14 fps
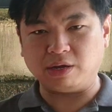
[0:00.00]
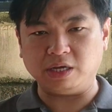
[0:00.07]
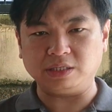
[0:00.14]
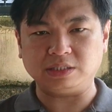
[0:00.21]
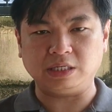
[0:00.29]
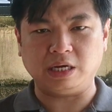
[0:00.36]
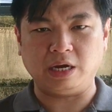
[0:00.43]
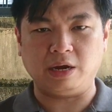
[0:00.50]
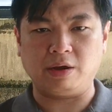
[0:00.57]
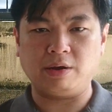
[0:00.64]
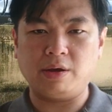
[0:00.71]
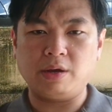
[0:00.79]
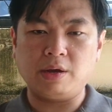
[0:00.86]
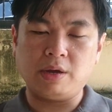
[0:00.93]
is
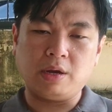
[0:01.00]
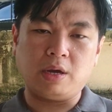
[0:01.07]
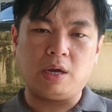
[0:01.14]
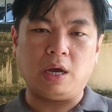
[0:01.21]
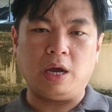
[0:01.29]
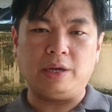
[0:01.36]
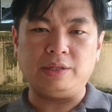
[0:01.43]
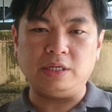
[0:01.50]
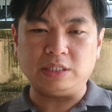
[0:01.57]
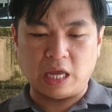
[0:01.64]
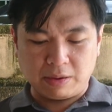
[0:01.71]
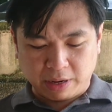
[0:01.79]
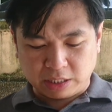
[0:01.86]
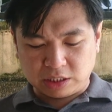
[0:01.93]

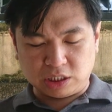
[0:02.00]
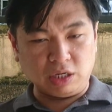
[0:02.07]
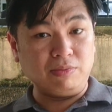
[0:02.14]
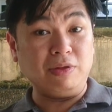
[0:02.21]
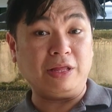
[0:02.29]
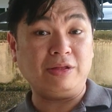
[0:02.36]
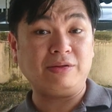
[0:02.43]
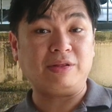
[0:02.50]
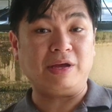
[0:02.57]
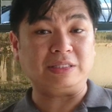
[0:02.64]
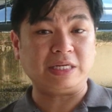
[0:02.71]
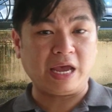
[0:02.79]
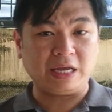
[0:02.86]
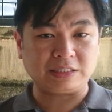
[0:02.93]
designed by Simulator,
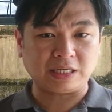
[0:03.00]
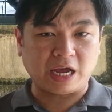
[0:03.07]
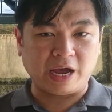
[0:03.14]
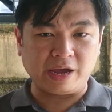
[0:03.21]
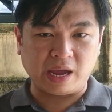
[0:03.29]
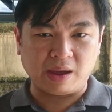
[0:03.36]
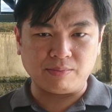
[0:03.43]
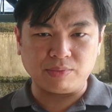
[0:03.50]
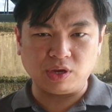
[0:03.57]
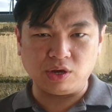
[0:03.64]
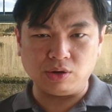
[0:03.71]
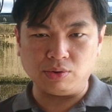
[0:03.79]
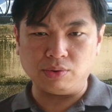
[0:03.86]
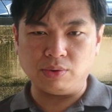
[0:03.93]
that's SIMUL8R.